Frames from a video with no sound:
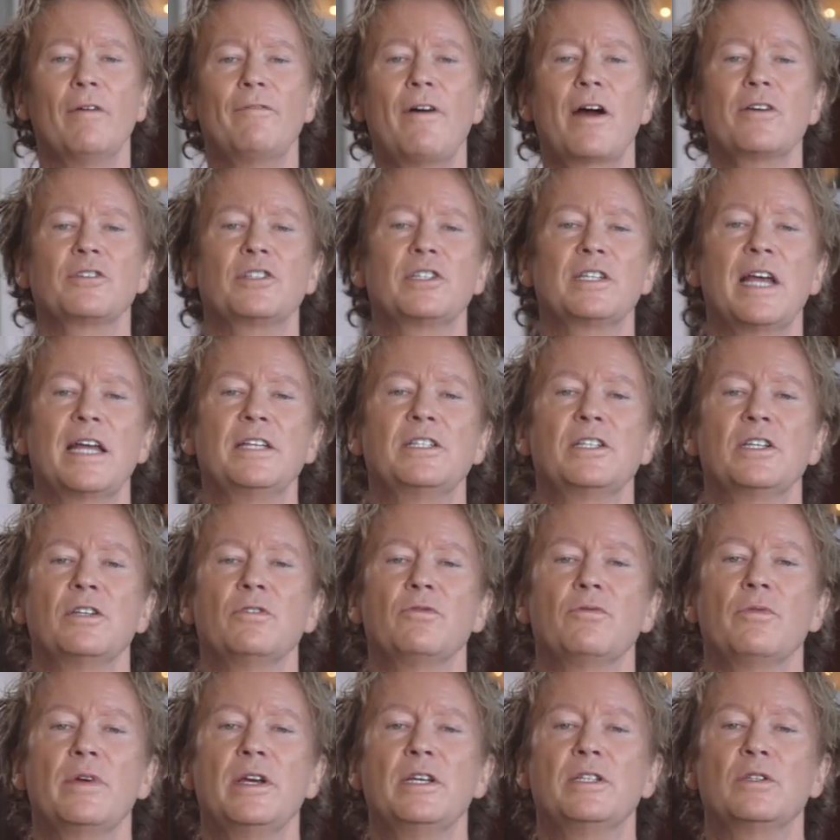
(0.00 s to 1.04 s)
of our sense
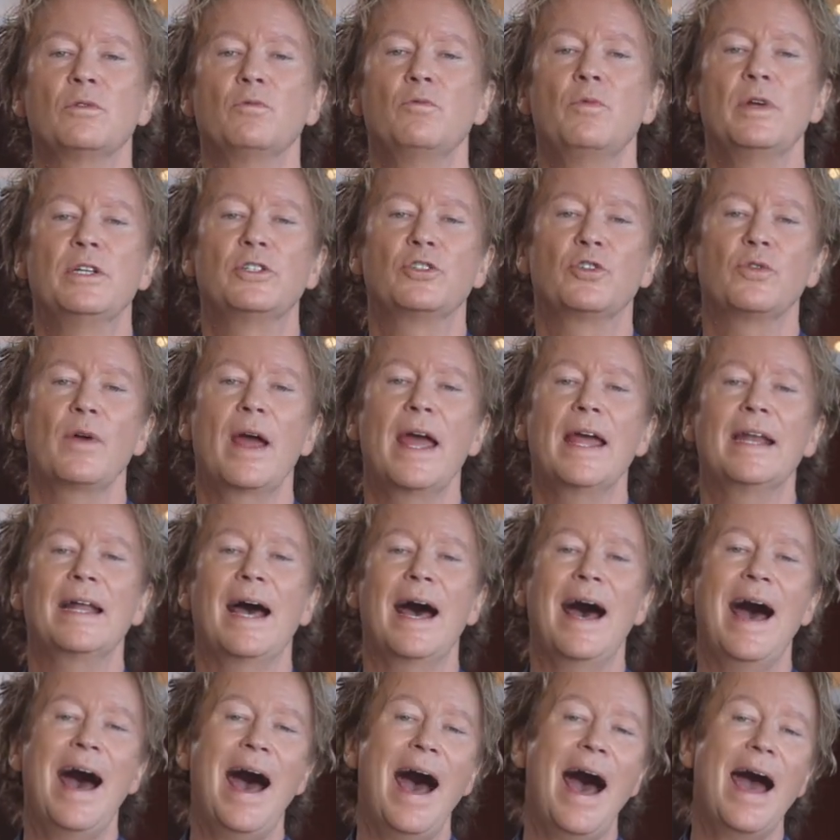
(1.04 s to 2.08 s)
and reason, we trade a
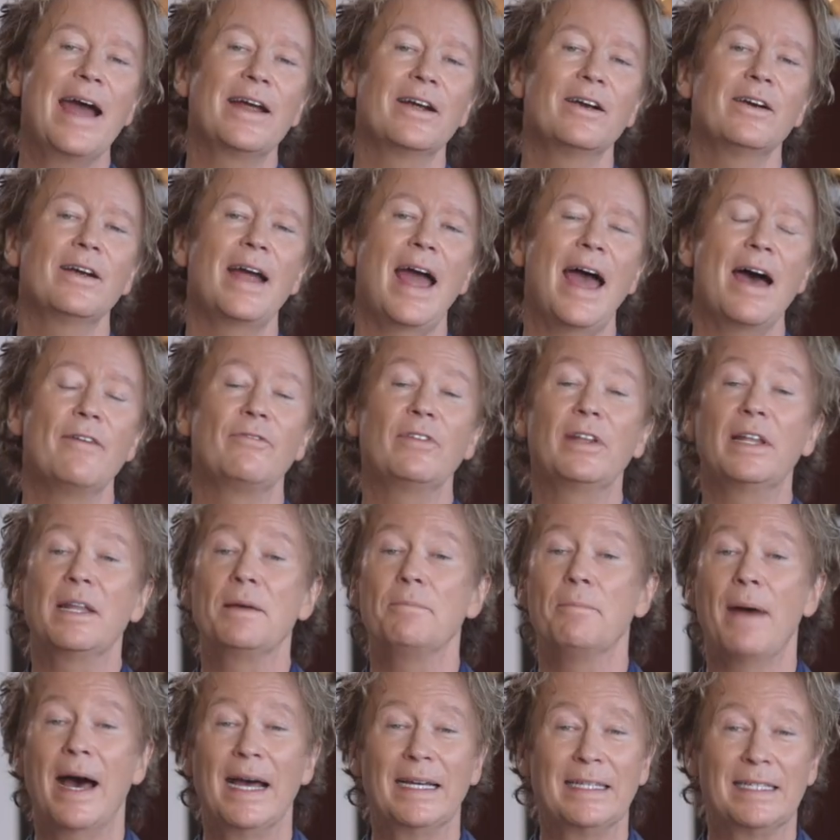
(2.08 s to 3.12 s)
higher heavenly
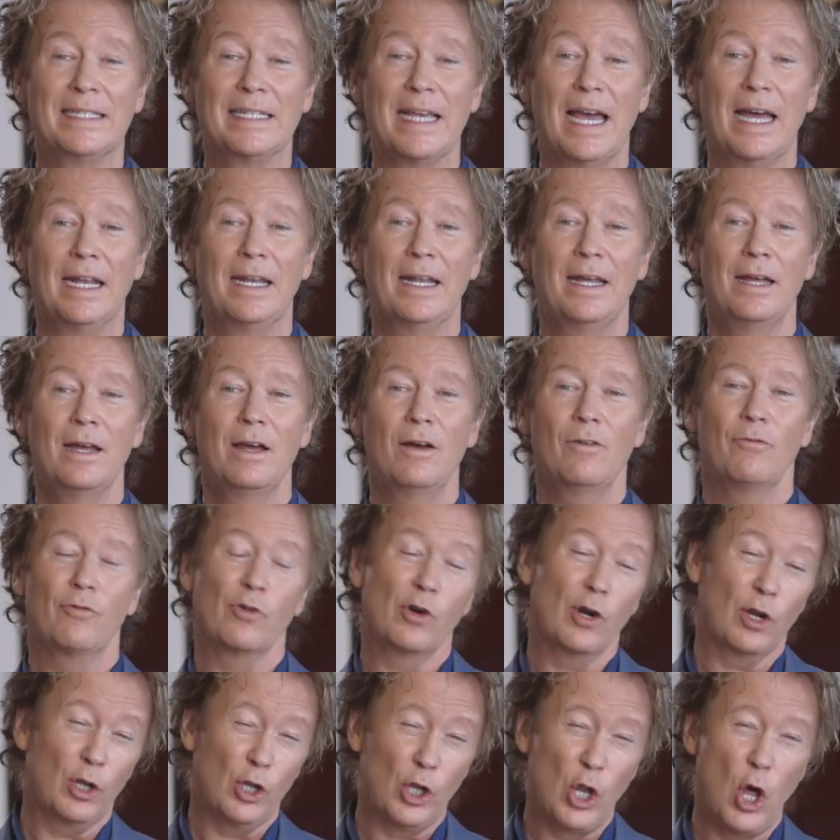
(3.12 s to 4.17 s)
mindset
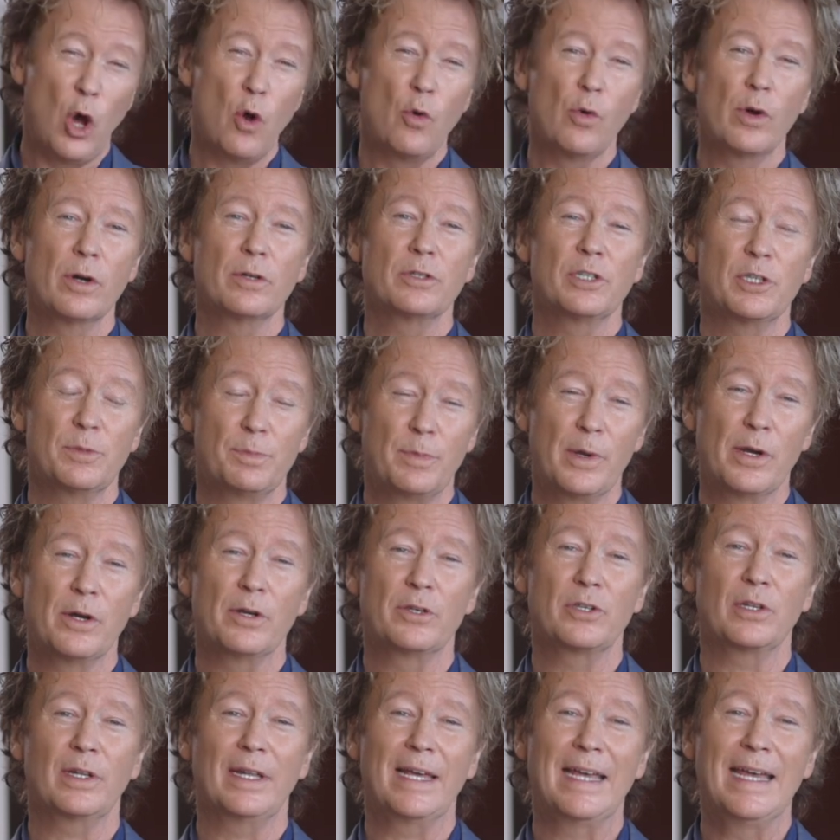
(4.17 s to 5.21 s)
for a lower,
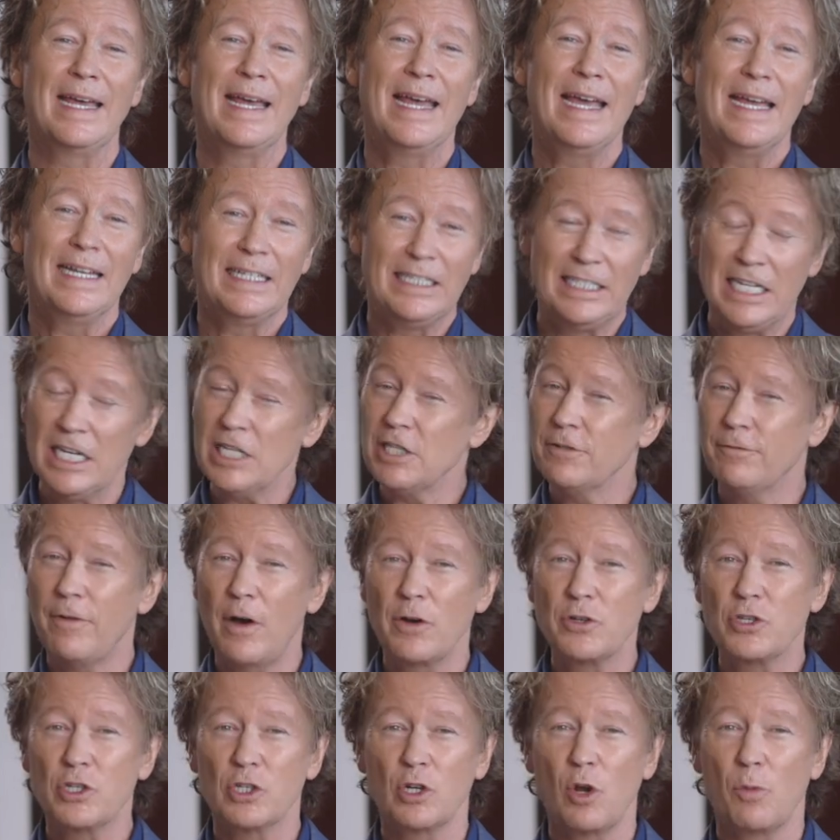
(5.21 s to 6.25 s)
spiritually
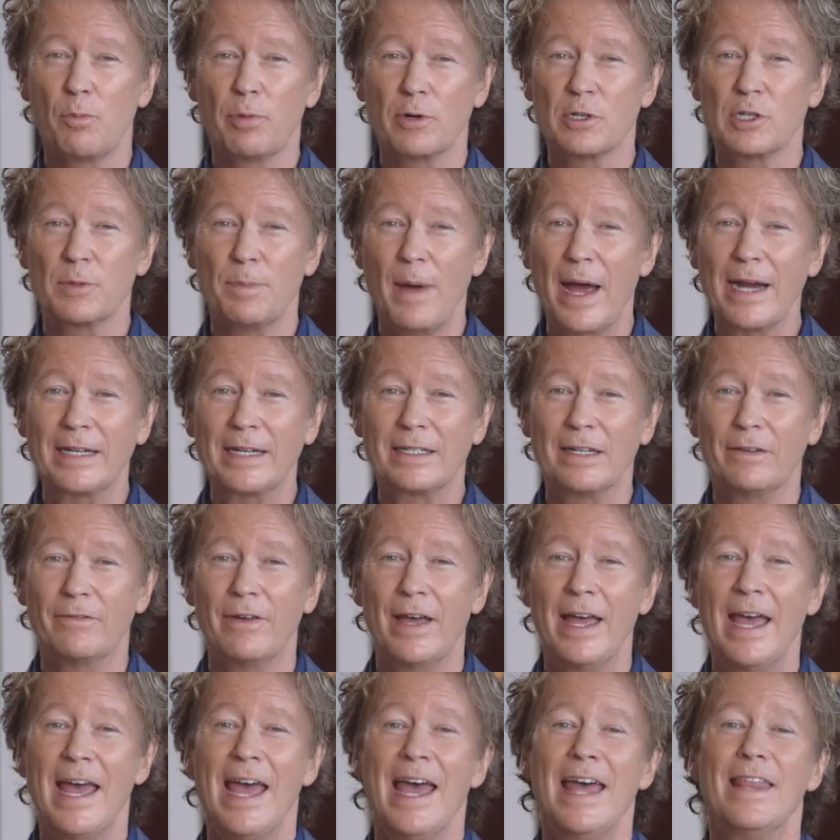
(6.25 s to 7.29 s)
dysfunctional perspective
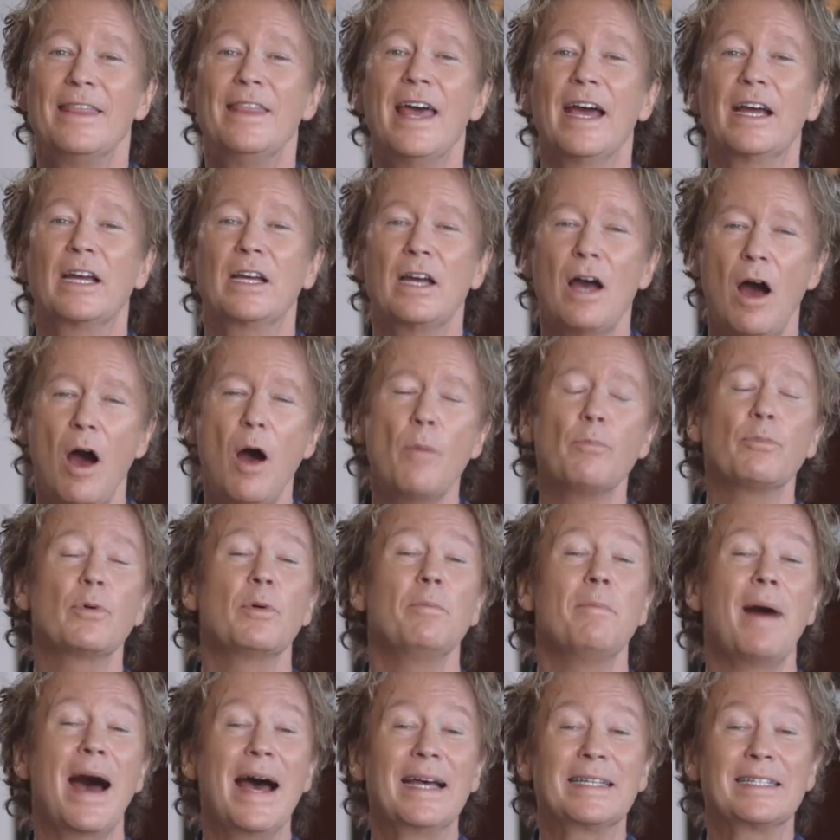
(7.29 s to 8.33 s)
that
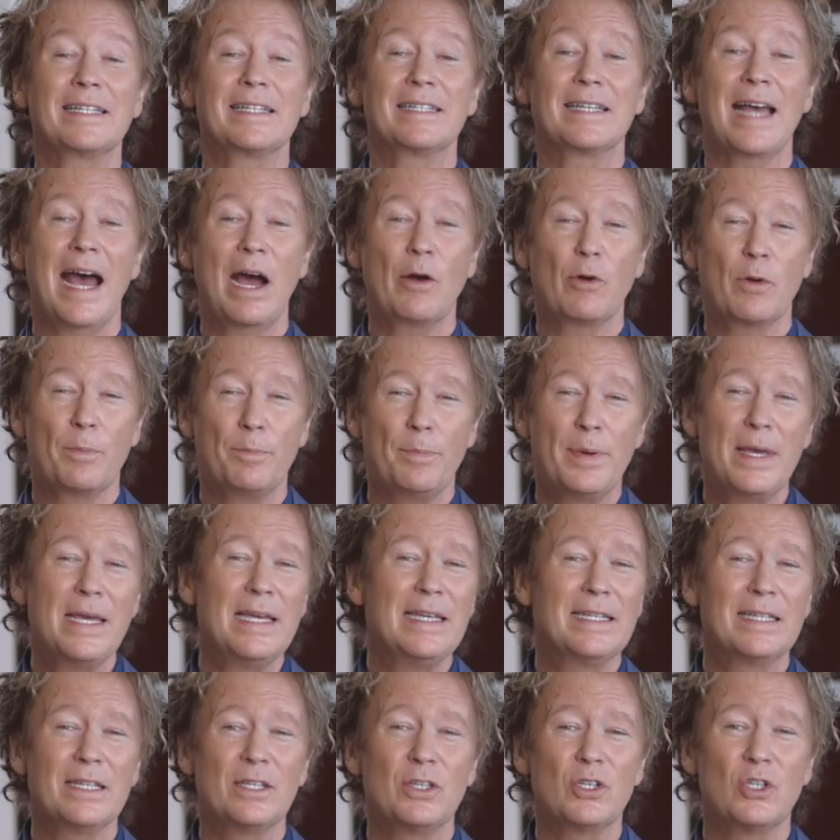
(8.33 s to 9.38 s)
compromises our
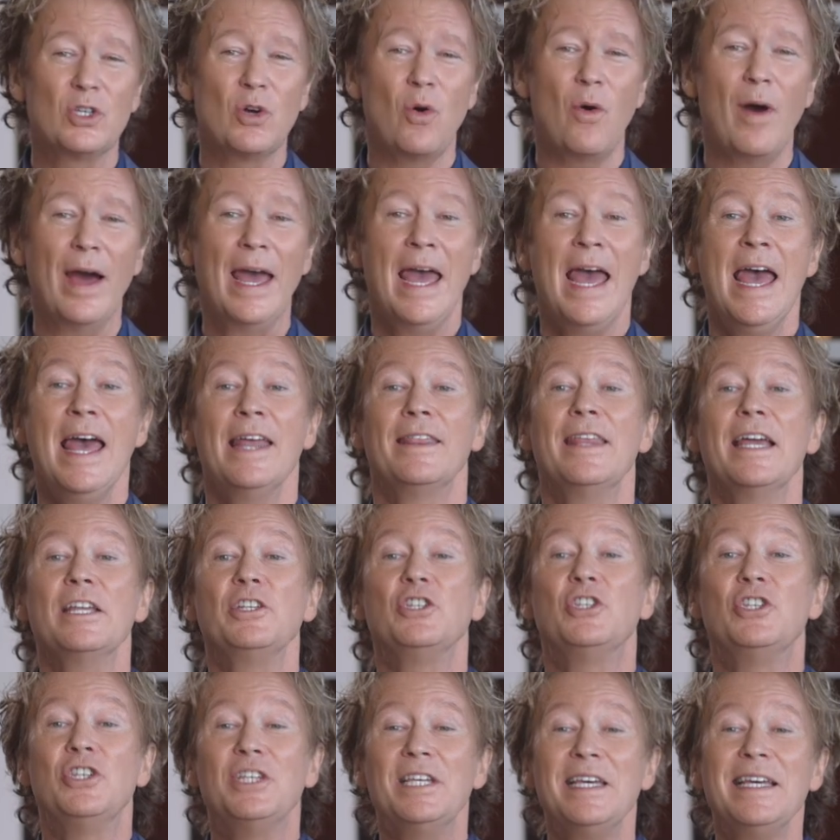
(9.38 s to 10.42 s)
peace and joy that
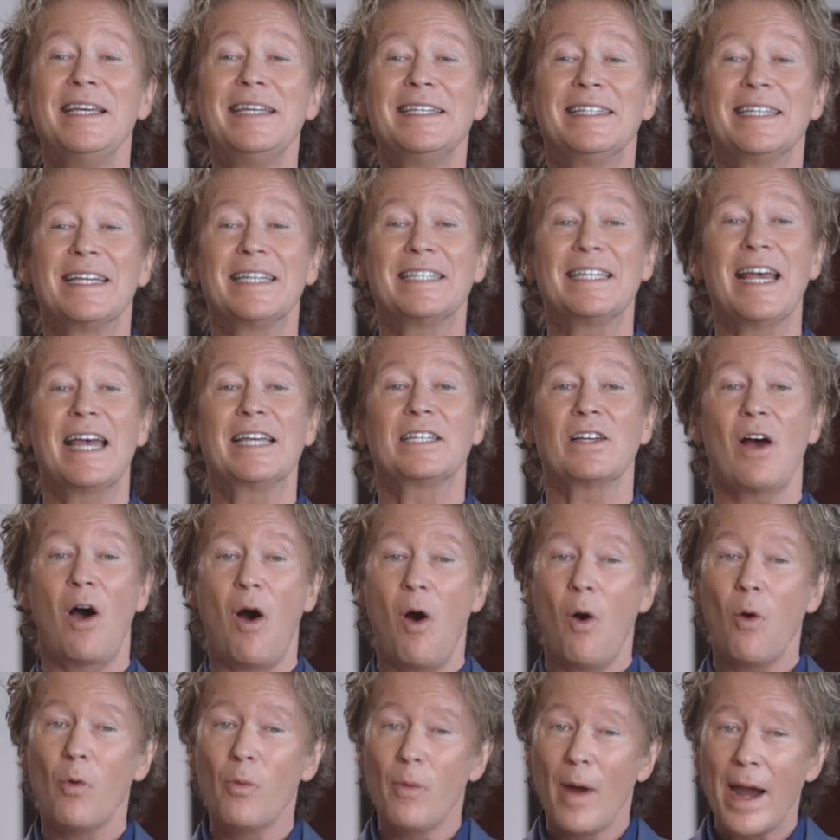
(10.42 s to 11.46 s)
Jesus has
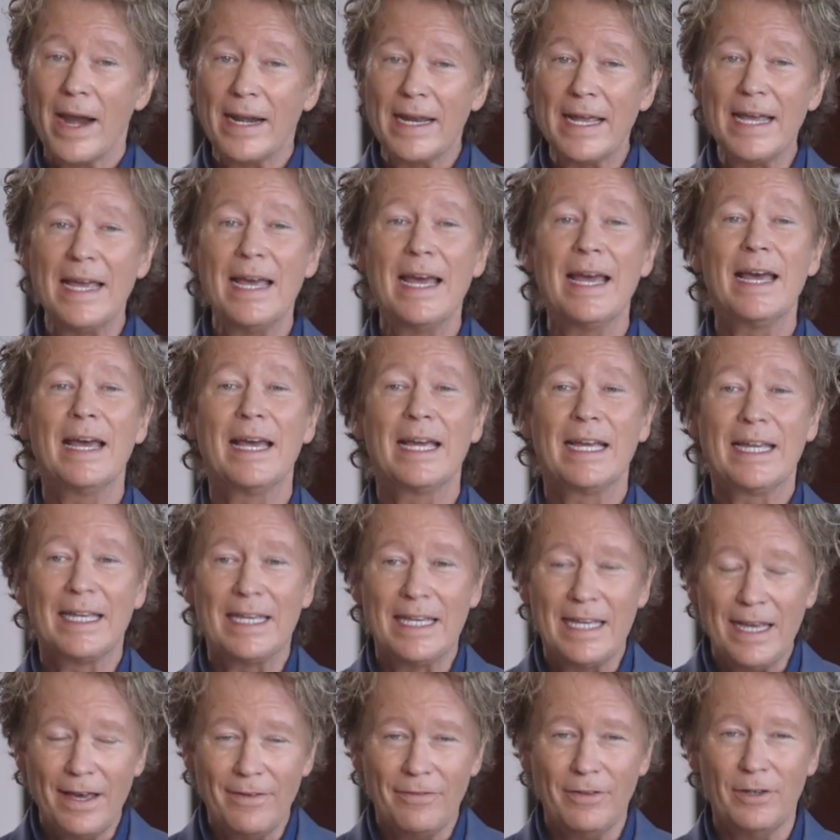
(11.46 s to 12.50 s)
already
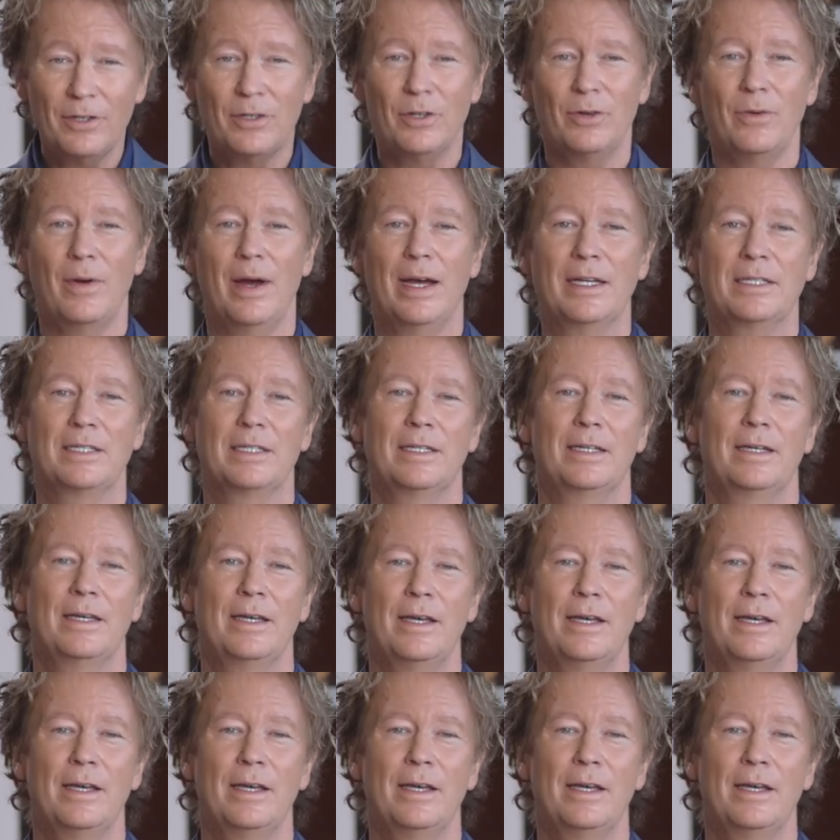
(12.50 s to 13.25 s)
given to us.